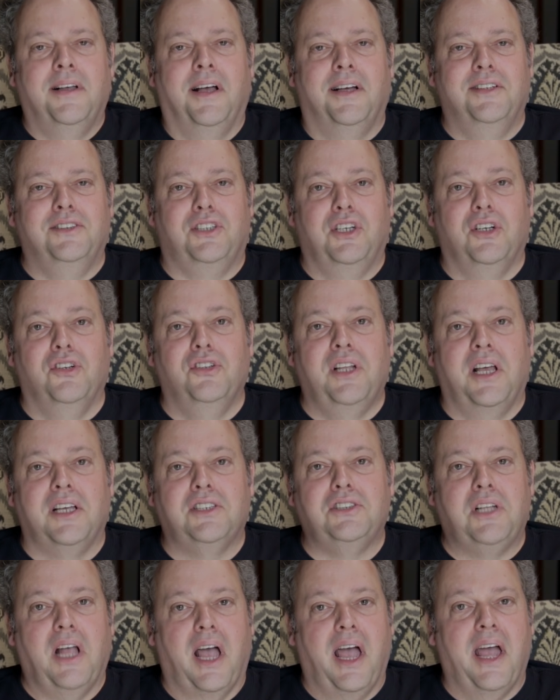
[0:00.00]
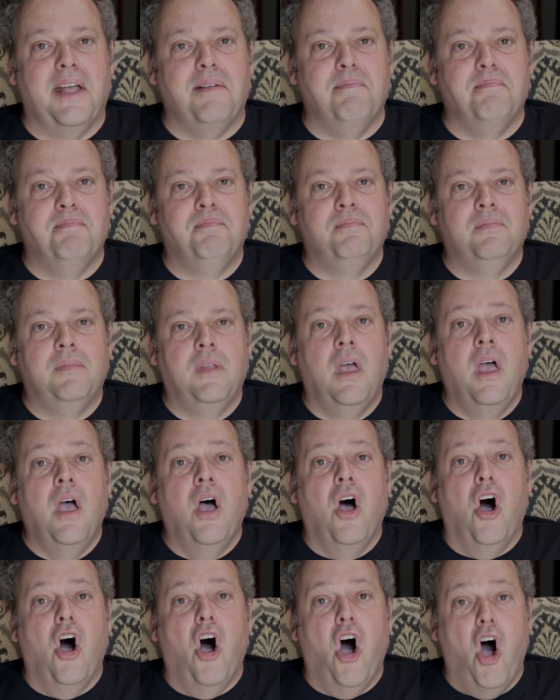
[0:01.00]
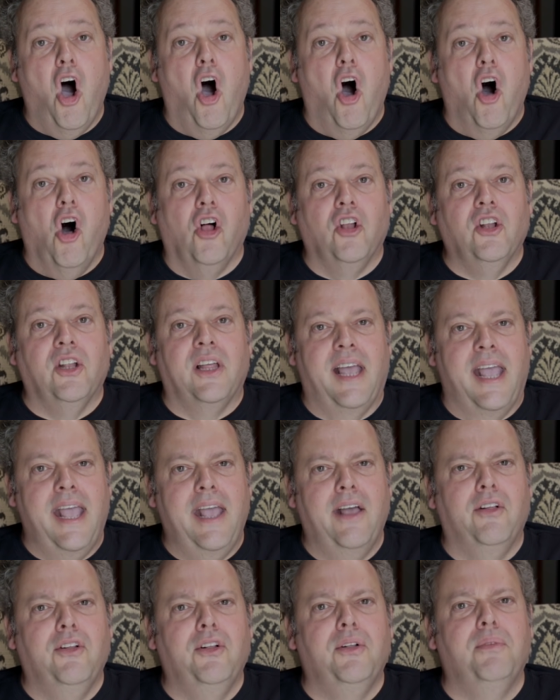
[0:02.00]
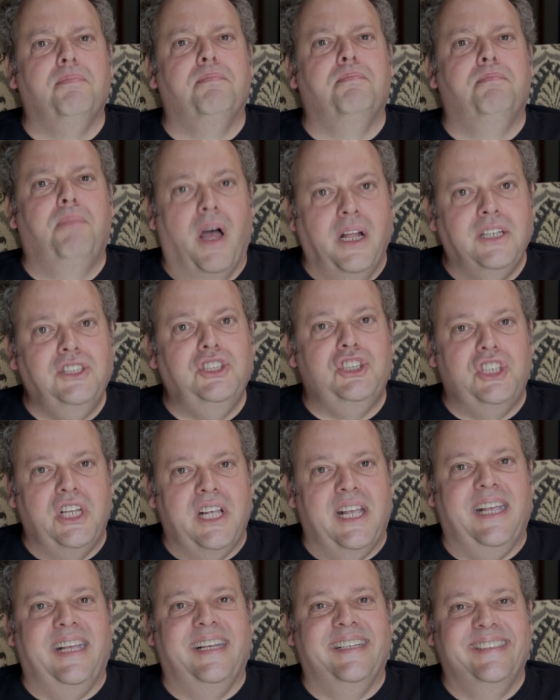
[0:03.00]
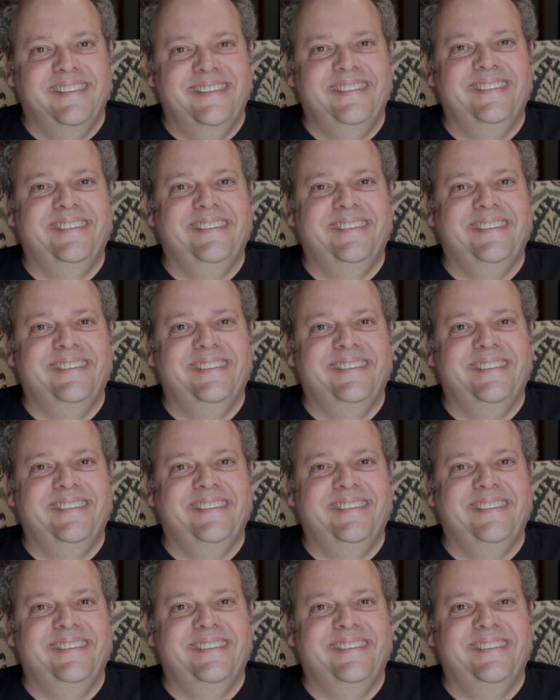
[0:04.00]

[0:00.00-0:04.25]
Until next time, all hail Bunjie!